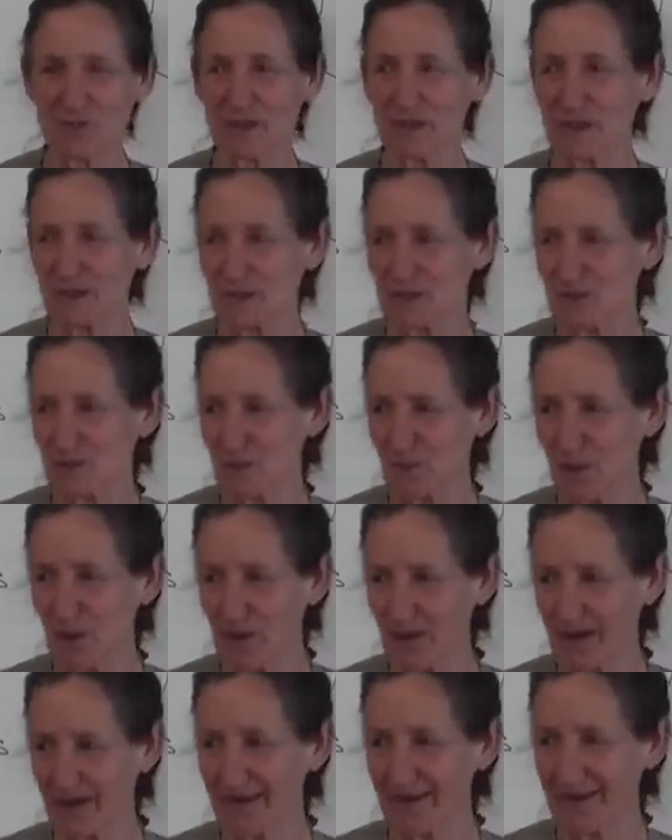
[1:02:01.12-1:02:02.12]
been
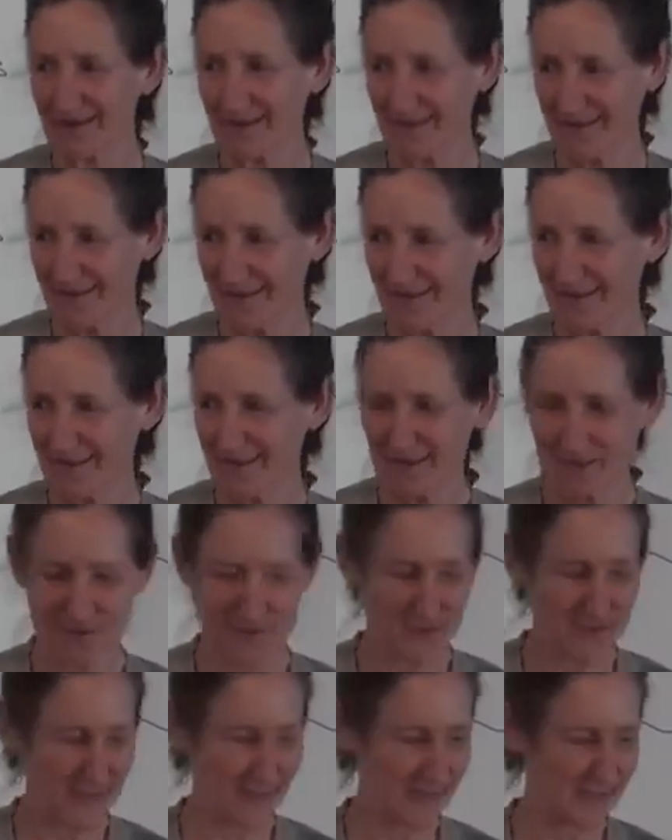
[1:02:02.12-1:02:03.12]
inspired
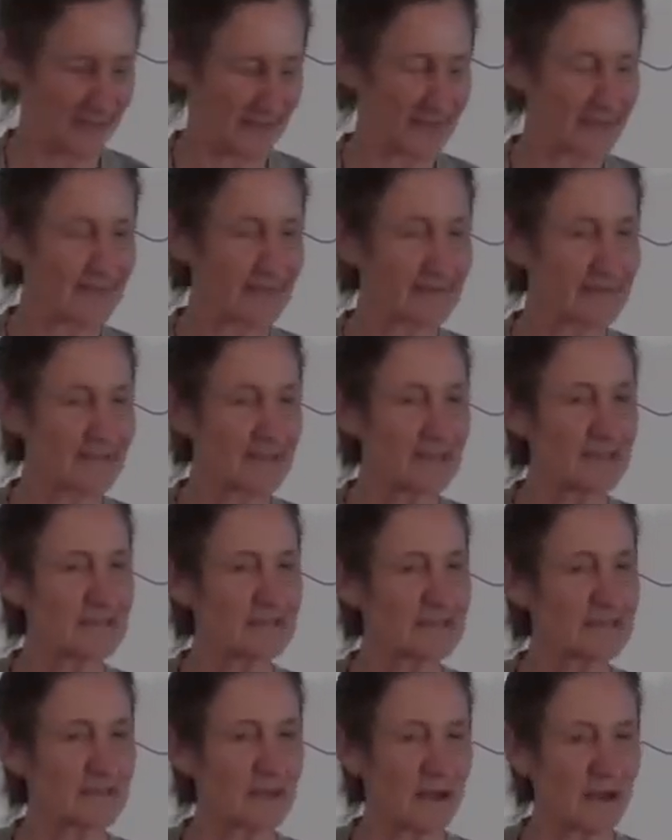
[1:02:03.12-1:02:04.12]
to get a little
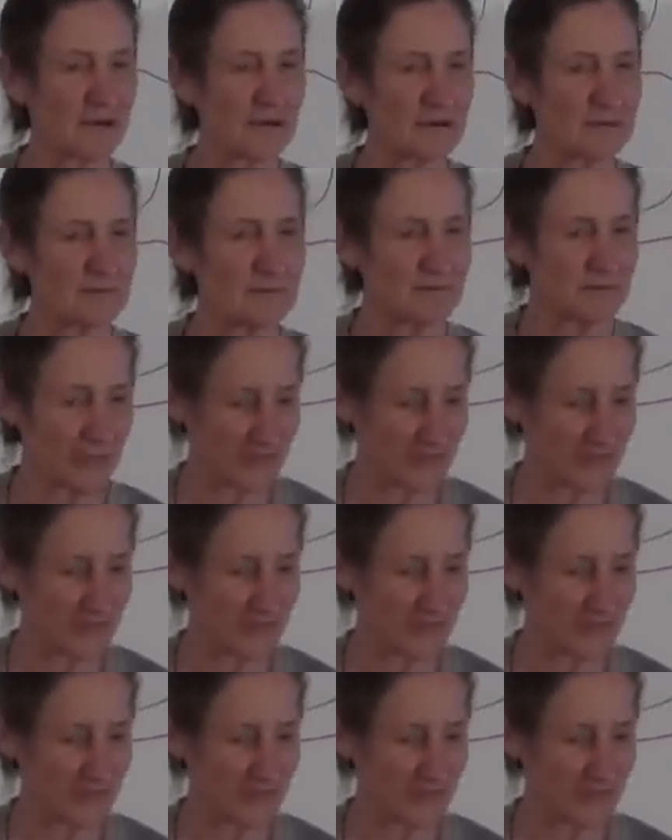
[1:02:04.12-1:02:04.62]
kit at home,